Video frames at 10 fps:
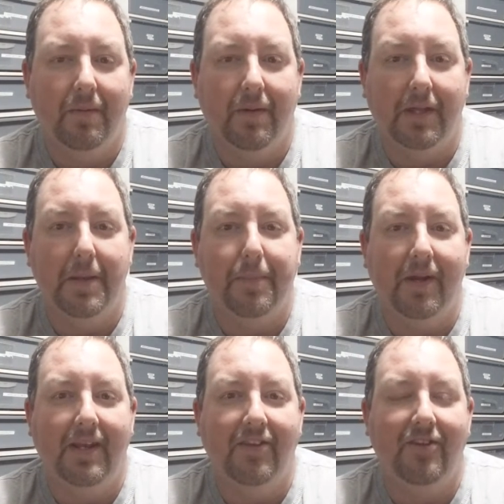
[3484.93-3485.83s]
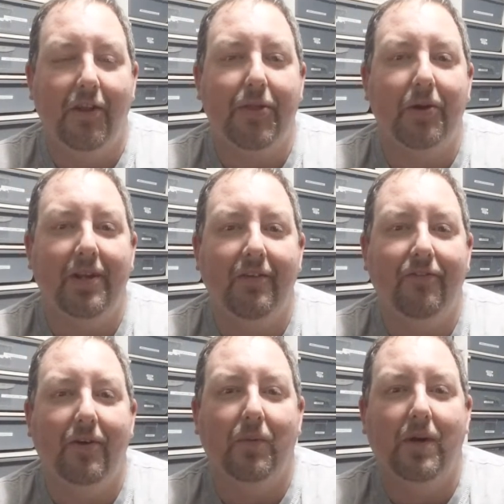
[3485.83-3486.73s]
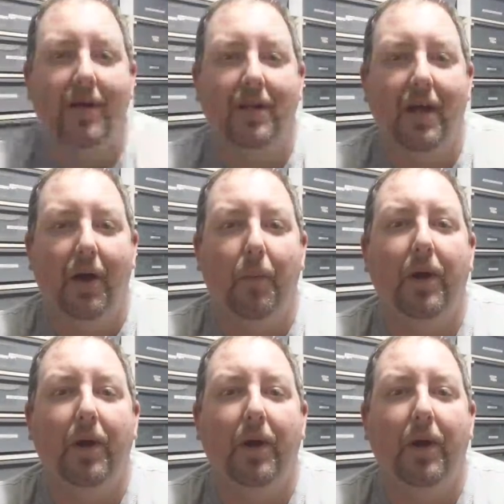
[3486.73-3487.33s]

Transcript: It did pretty decent. A 13-foot one.